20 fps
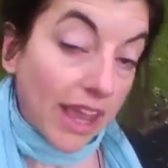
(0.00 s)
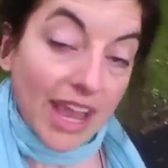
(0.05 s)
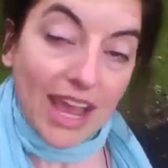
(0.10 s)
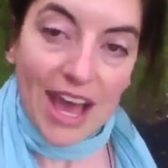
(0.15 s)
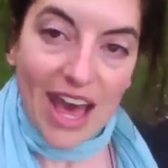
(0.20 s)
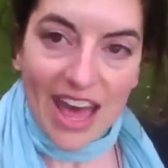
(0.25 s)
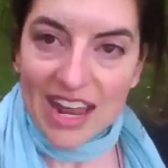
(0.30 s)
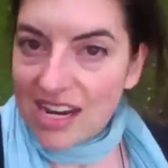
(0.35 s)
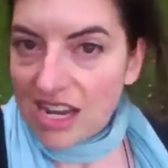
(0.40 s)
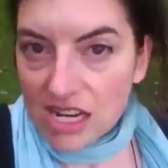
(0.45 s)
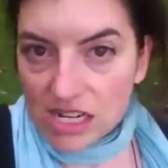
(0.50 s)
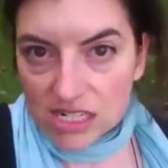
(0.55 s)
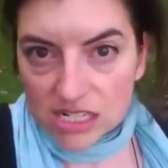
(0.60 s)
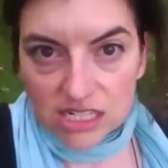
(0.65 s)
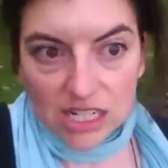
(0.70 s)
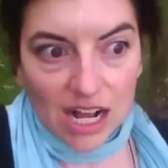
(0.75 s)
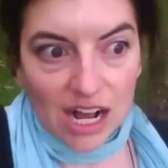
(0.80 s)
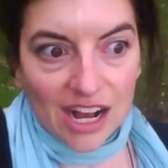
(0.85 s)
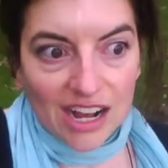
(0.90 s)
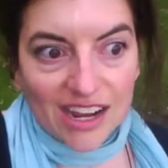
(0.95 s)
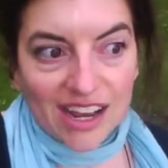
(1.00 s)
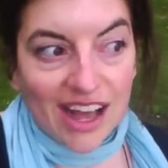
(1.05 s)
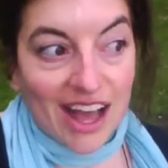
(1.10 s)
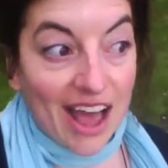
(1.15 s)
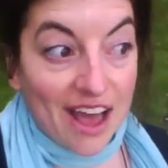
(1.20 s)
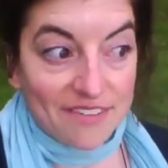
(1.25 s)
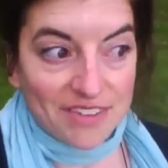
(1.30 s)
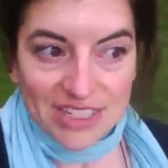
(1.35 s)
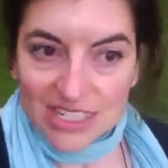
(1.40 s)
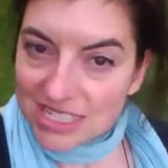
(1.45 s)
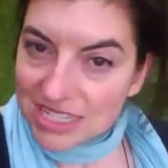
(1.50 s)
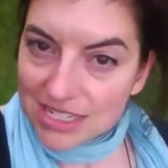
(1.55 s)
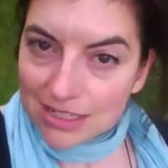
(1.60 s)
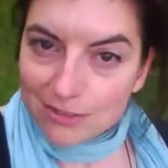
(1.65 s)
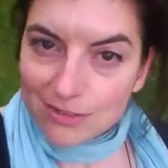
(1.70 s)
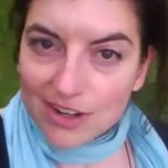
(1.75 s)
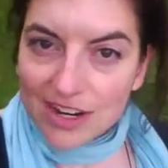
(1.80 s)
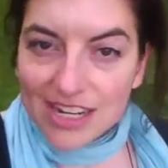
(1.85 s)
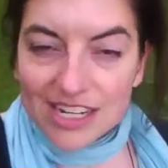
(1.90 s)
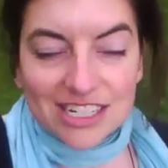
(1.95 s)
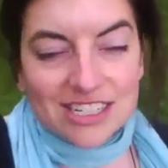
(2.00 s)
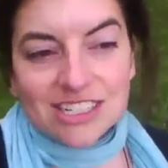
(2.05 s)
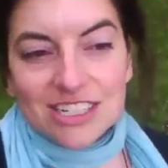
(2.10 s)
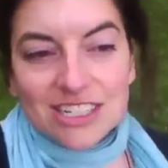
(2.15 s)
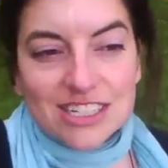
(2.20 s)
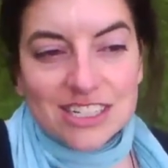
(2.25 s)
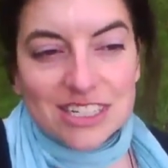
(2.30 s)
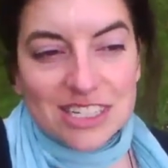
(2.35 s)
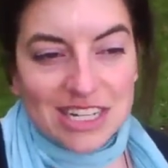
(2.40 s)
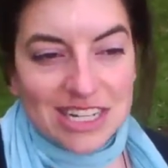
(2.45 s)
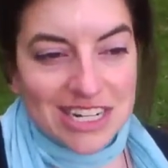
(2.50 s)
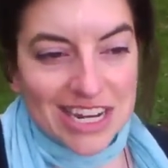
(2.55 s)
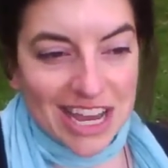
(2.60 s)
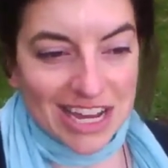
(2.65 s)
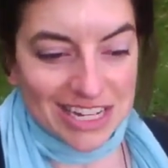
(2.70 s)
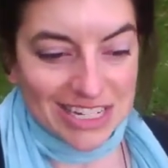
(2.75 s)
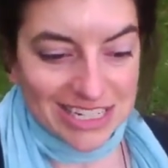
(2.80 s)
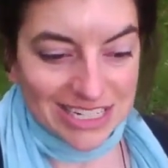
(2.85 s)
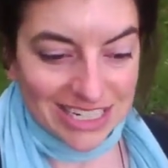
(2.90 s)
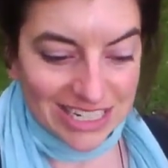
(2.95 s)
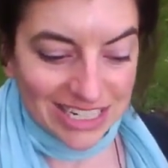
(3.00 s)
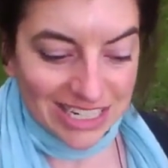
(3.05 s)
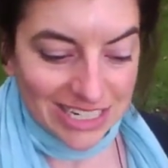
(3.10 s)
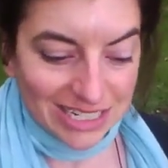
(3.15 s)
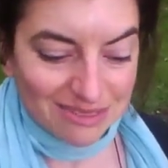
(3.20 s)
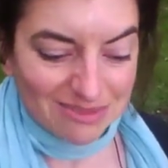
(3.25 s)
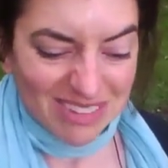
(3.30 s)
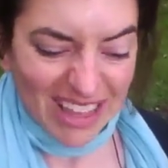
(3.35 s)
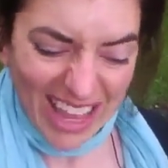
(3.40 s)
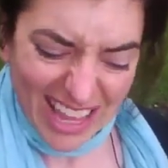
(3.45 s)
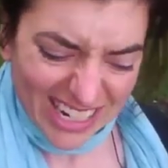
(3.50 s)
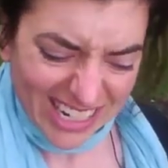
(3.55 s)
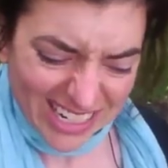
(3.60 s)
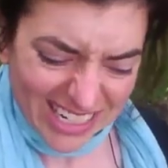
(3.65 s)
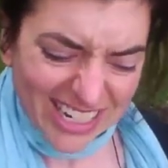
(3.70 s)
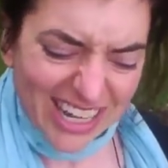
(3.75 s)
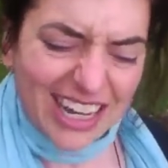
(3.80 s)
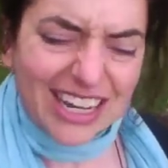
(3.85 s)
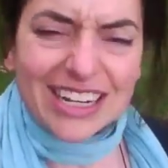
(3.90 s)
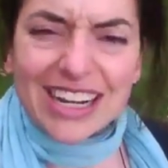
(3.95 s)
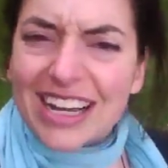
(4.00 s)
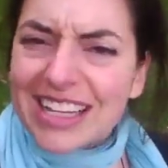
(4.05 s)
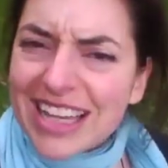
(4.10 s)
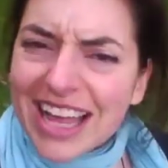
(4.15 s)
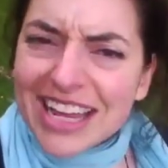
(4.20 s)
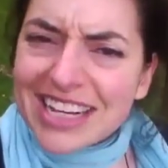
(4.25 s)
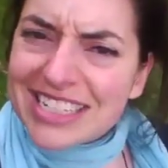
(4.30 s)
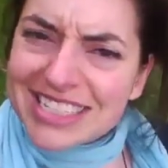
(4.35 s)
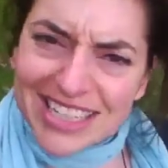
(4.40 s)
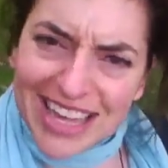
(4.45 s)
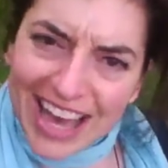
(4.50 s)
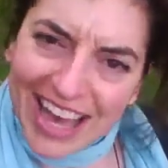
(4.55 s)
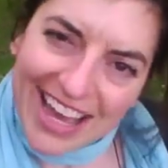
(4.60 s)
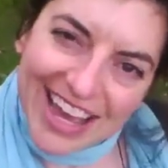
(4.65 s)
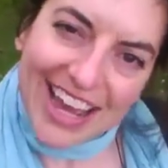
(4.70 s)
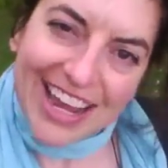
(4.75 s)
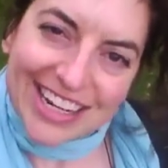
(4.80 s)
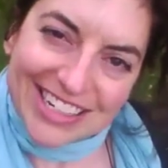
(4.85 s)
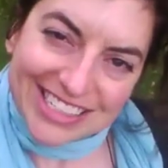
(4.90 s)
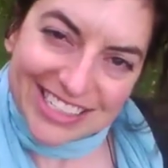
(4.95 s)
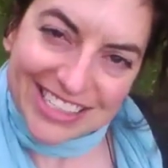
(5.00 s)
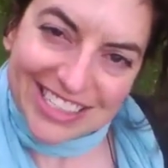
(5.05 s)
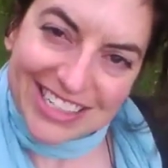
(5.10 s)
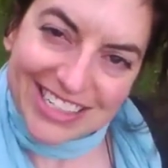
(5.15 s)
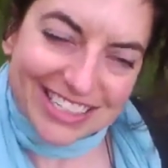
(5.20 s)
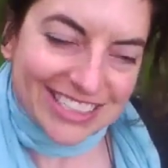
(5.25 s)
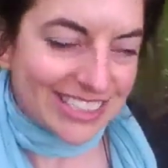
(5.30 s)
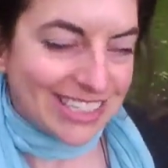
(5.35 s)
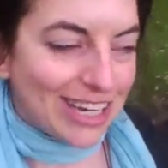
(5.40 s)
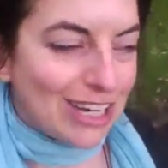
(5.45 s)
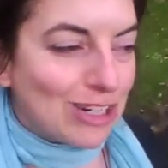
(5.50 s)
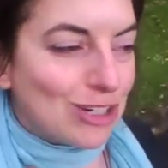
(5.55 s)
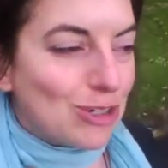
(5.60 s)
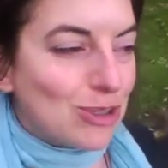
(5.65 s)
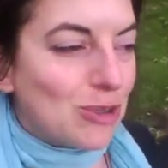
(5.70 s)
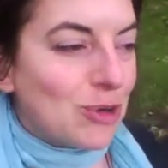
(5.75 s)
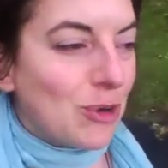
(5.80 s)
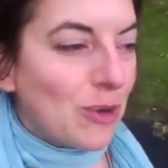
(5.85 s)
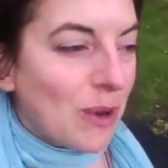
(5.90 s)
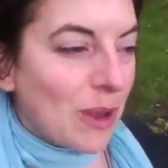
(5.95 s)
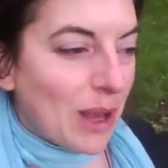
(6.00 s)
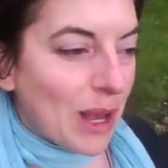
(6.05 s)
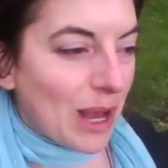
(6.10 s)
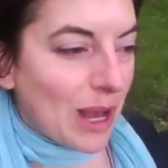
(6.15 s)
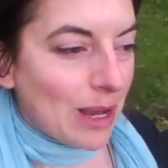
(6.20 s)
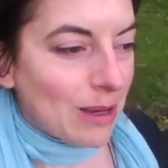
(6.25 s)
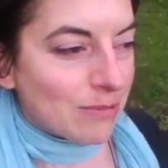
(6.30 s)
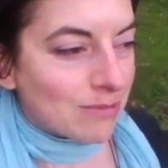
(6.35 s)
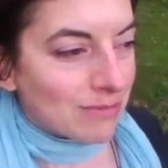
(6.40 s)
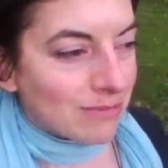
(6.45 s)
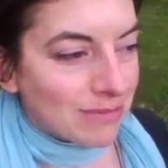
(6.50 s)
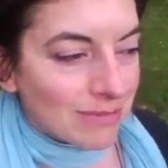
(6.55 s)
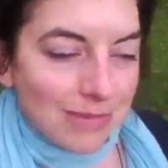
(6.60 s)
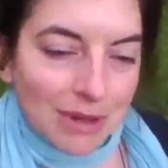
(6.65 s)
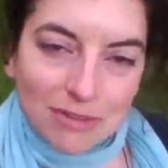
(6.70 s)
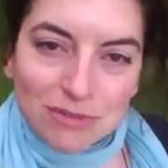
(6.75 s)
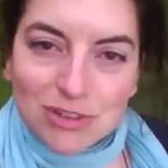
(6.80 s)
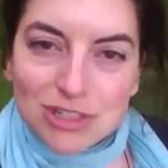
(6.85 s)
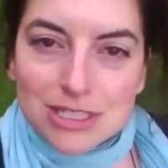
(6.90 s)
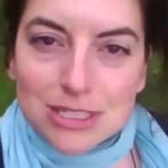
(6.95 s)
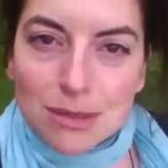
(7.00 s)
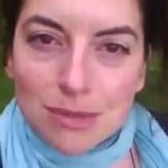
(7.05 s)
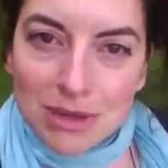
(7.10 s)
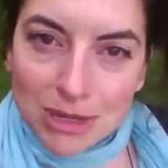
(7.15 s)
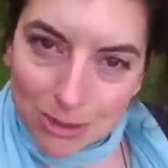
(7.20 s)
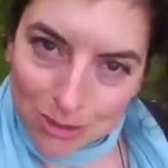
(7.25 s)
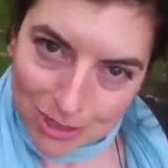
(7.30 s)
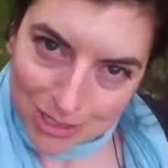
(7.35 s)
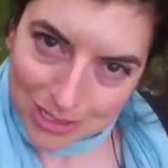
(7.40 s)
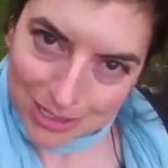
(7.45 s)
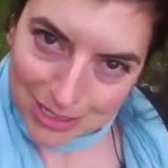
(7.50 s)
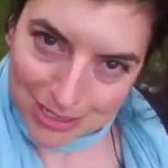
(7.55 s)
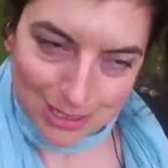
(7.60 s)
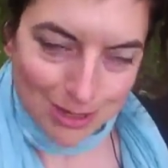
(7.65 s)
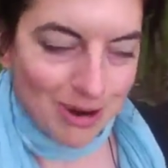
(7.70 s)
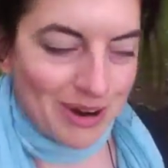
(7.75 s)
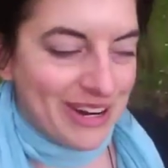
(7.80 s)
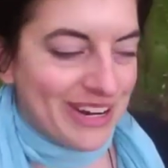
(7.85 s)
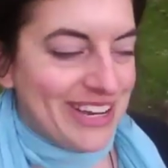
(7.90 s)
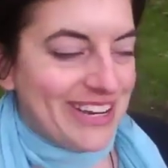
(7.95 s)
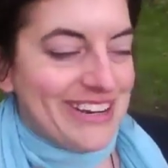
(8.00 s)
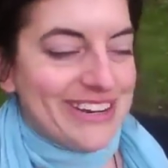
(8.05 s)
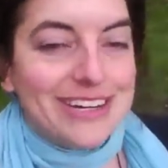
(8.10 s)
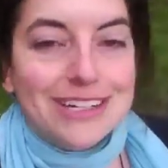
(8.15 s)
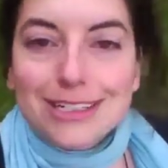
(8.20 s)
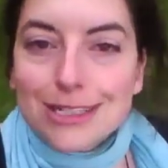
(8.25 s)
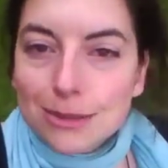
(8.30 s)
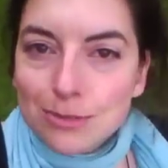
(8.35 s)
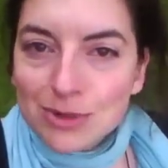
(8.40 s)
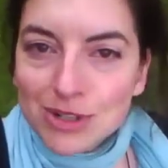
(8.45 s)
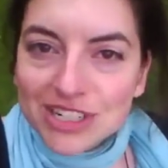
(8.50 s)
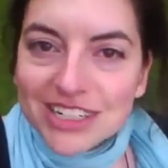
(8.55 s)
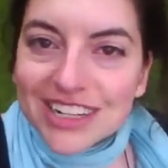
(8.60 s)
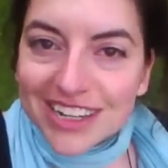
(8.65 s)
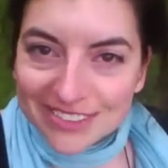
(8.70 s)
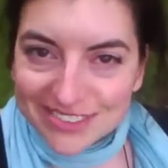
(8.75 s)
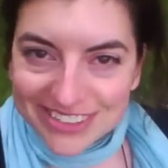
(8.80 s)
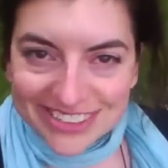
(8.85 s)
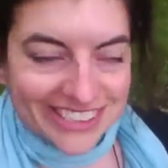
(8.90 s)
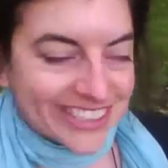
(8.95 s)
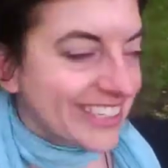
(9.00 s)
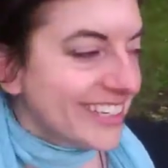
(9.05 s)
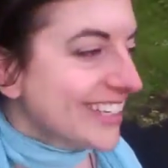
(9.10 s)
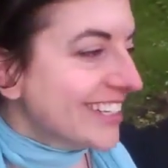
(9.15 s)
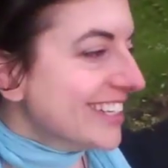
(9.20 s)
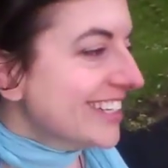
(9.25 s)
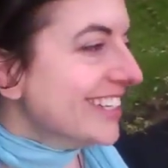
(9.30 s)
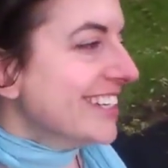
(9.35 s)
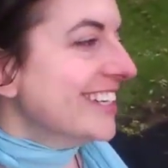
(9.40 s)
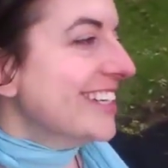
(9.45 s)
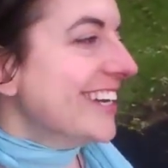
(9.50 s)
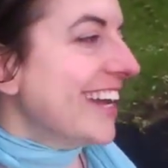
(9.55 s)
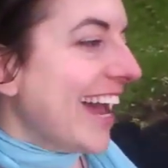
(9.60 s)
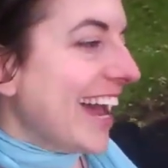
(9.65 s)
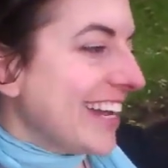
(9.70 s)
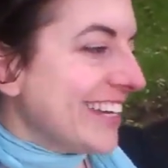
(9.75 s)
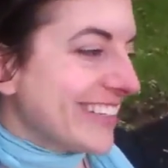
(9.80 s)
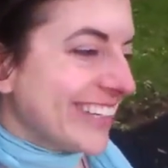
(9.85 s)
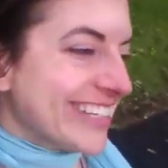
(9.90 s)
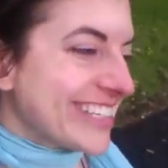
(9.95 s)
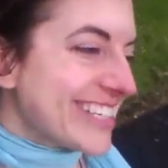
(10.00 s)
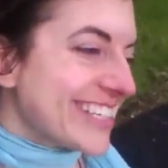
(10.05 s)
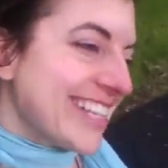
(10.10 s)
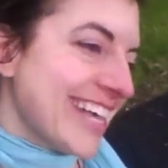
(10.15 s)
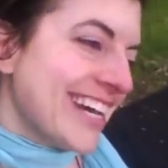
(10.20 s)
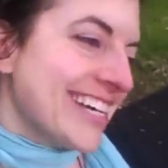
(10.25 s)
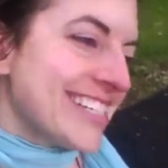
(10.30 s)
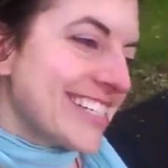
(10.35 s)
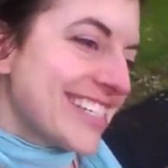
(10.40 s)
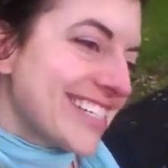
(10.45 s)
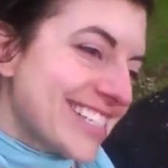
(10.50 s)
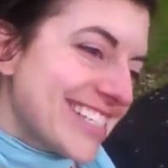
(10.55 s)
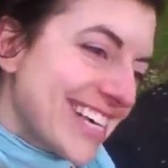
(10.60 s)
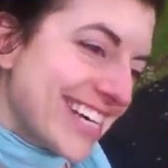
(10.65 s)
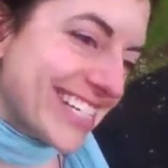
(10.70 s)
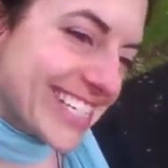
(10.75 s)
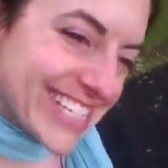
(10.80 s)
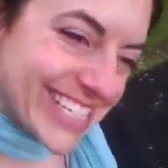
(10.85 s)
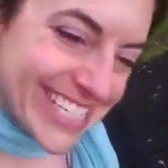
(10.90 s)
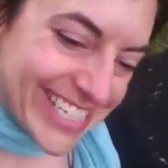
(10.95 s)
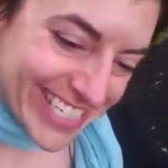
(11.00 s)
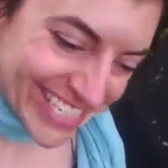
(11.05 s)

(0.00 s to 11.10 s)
at 8 o'clock, I haven't seen for ages. And I liked that, actually. So, my voice is a bit hoarse this morning. Good morning, everyone. Anyway, so that's the